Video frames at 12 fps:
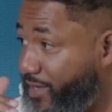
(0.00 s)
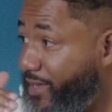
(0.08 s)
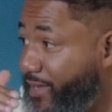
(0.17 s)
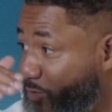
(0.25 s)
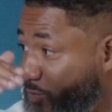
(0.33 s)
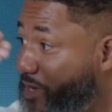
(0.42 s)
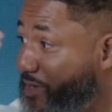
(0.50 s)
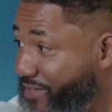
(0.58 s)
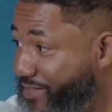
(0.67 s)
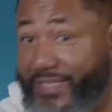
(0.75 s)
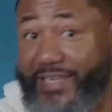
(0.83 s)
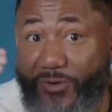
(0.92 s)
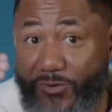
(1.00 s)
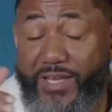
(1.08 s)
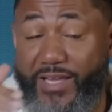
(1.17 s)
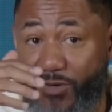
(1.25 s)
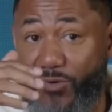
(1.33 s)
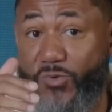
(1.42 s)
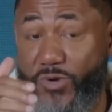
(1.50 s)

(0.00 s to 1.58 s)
In the wilderness, literally in the